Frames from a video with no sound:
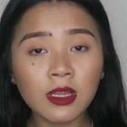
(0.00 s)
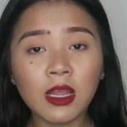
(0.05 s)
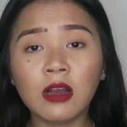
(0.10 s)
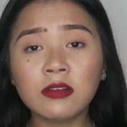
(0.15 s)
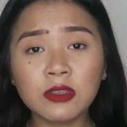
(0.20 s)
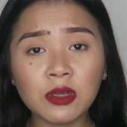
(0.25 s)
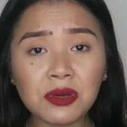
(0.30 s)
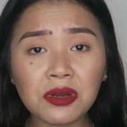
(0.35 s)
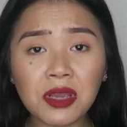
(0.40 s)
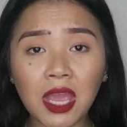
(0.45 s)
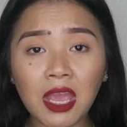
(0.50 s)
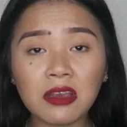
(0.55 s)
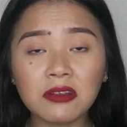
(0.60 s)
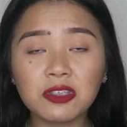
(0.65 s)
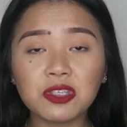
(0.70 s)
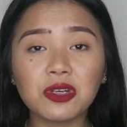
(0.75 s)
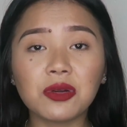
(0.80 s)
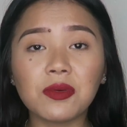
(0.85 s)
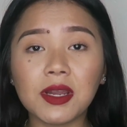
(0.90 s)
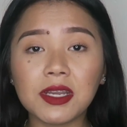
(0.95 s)
I was like, okay,
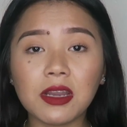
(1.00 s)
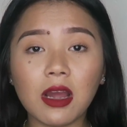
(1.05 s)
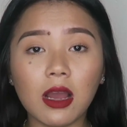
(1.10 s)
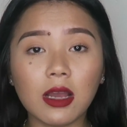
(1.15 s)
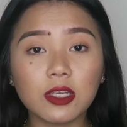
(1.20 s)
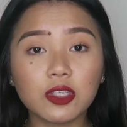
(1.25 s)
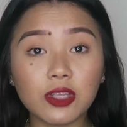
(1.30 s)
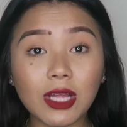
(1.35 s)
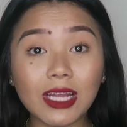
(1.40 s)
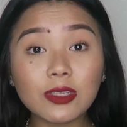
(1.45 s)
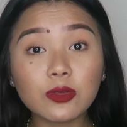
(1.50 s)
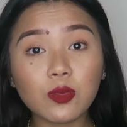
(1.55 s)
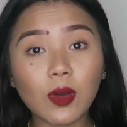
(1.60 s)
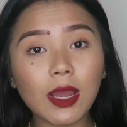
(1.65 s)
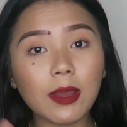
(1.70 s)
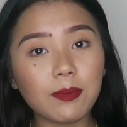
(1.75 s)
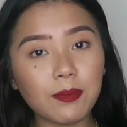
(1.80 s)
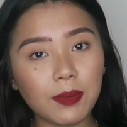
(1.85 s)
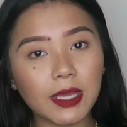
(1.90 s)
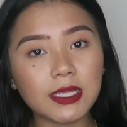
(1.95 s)
sure, why not? So that is
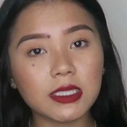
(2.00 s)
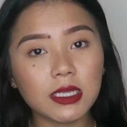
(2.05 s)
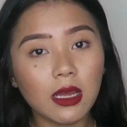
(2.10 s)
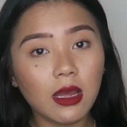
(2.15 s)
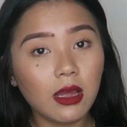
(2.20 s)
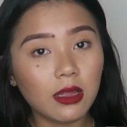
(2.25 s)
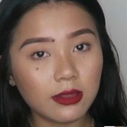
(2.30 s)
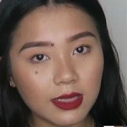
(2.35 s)
why I picked